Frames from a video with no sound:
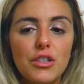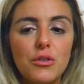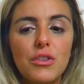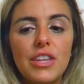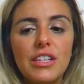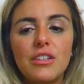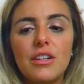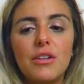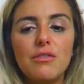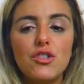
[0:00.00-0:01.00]

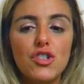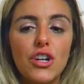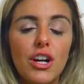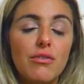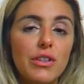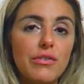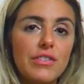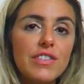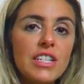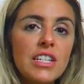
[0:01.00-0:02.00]
If you start off with
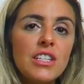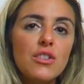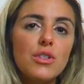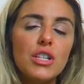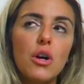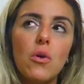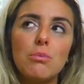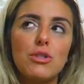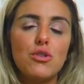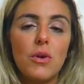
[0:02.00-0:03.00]
15, you can go
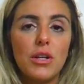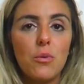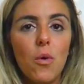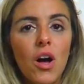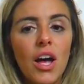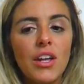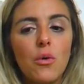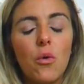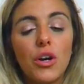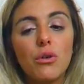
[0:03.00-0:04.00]
up to
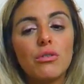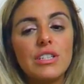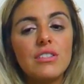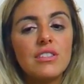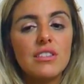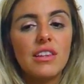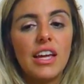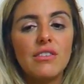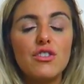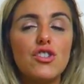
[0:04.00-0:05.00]
21, or increase,
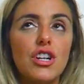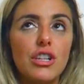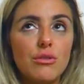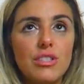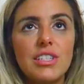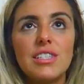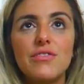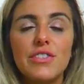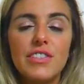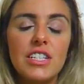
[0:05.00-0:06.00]
like if you started 3 sets
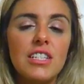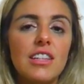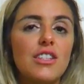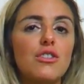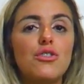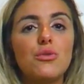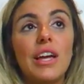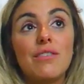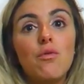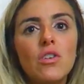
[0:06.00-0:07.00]
of 15, then you'll do
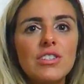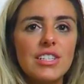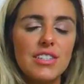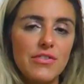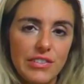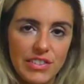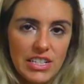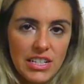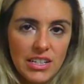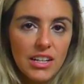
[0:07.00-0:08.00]
like 4 sets of
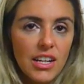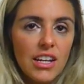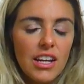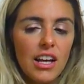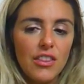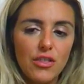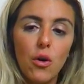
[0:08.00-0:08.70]
15.